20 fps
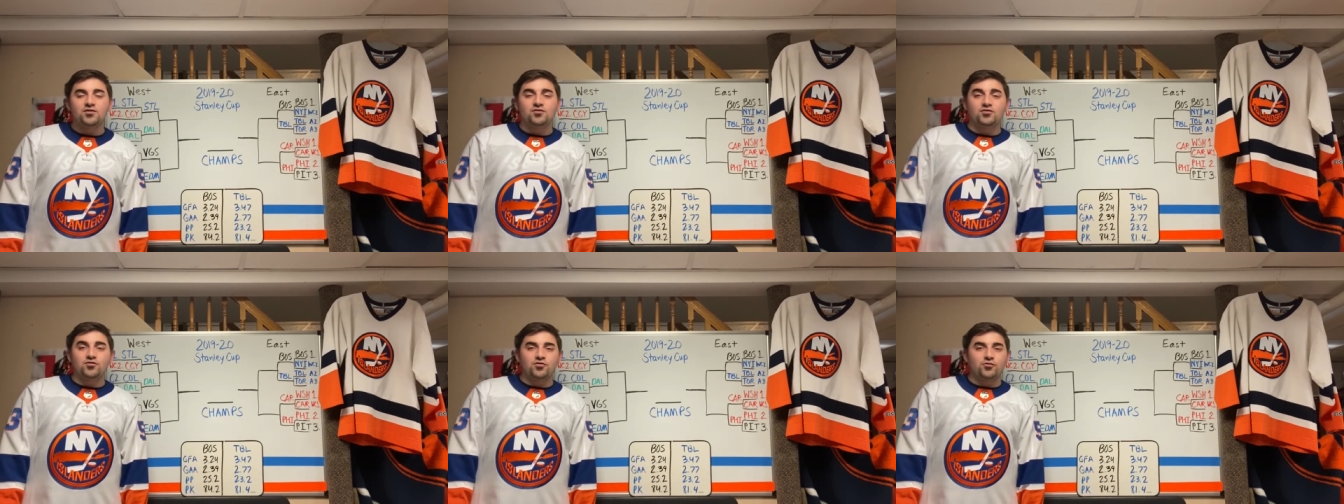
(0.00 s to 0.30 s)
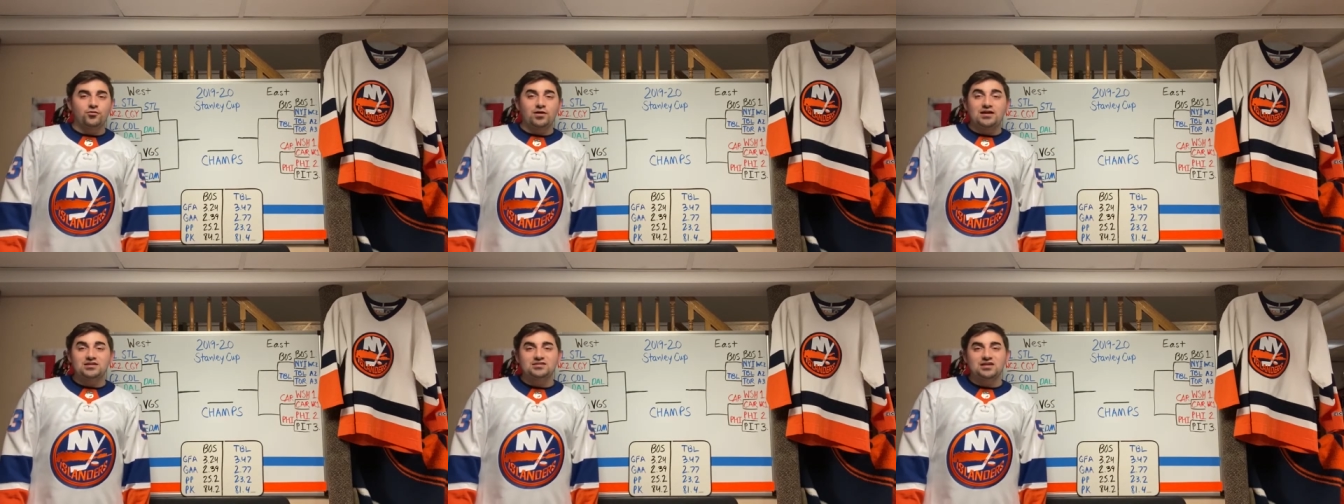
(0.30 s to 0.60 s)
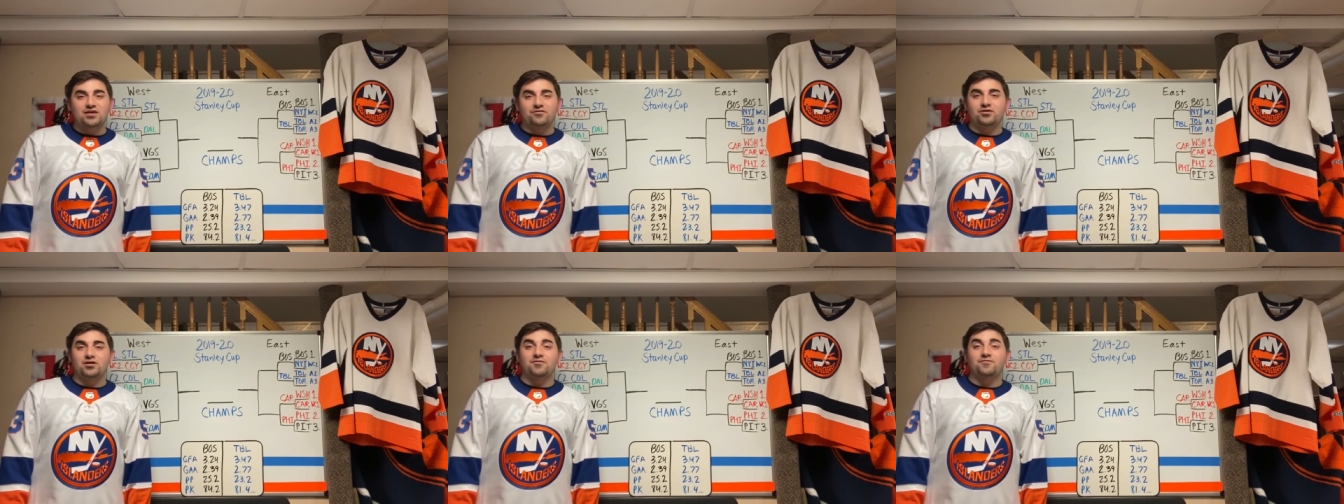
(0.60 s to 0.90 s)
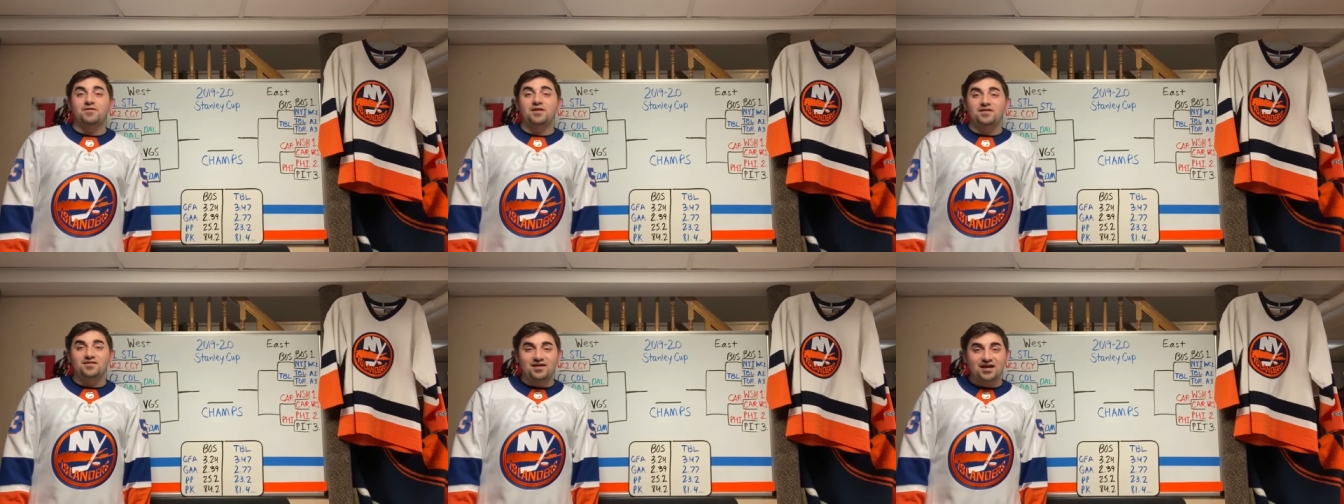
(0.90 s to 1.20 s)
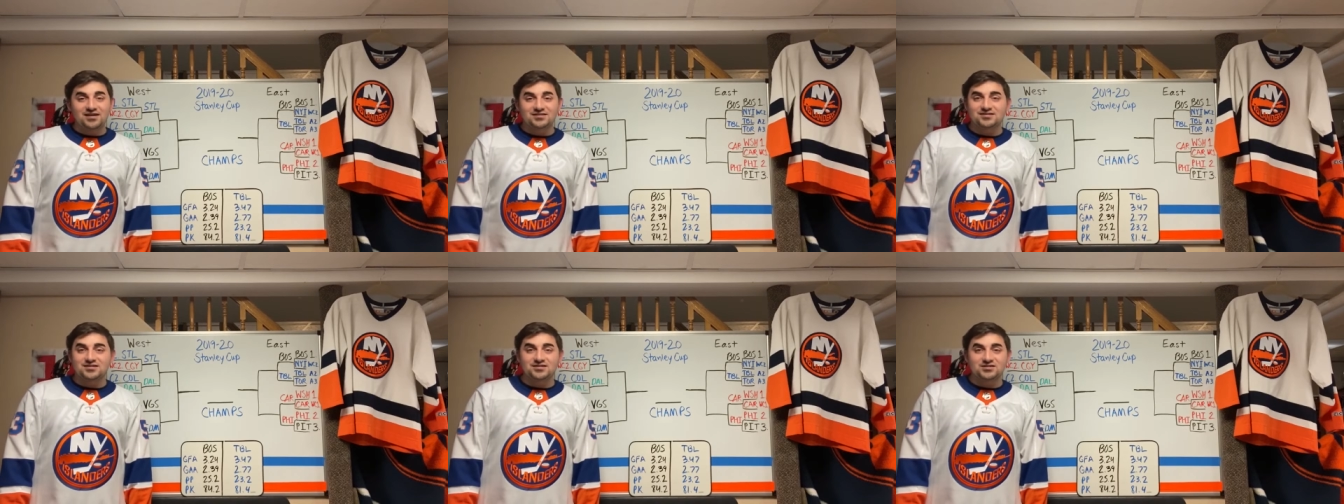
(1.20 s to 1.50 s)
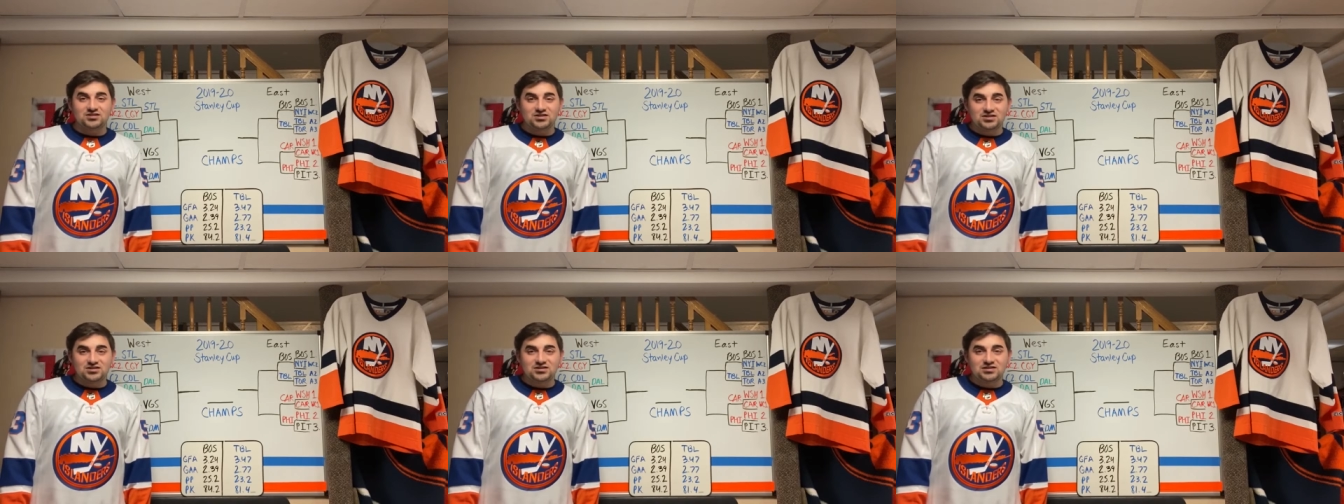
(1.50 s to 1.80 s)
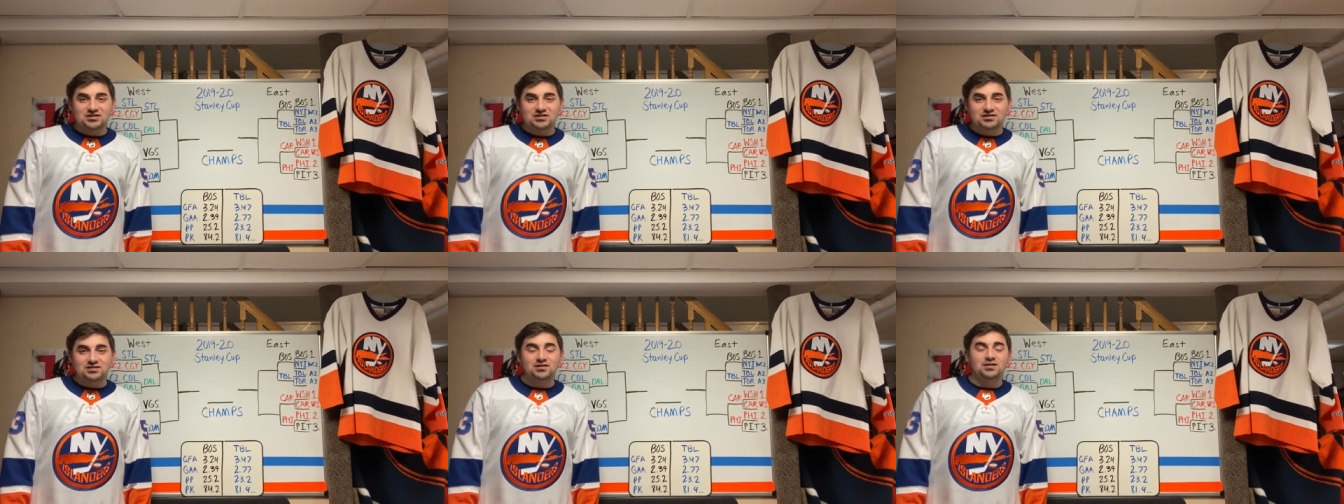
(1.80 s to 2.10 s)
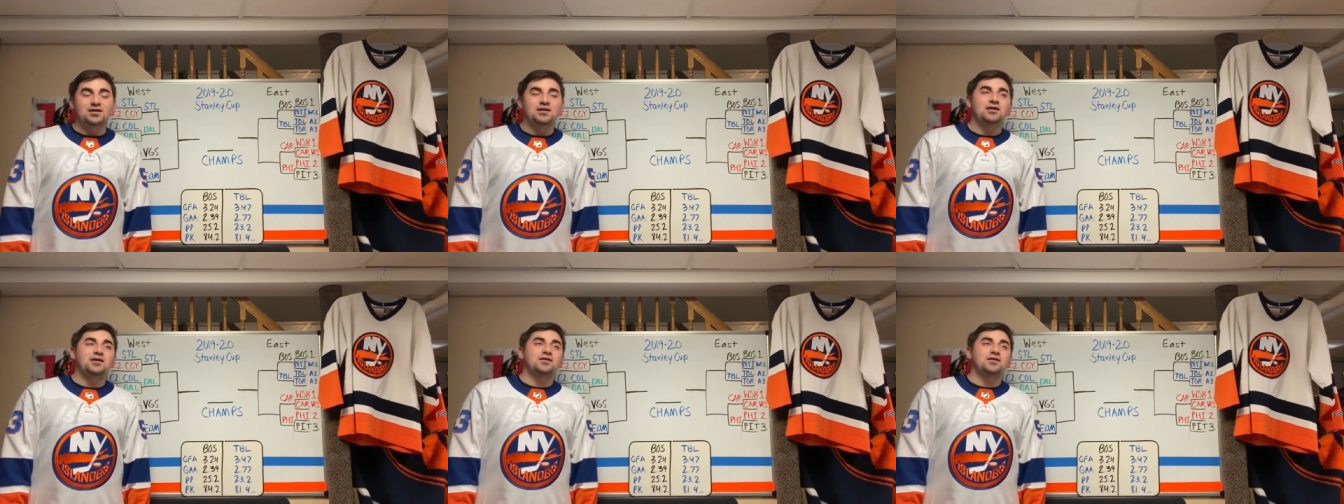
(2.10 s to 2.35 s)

Tuukka Rask having a fantastic season.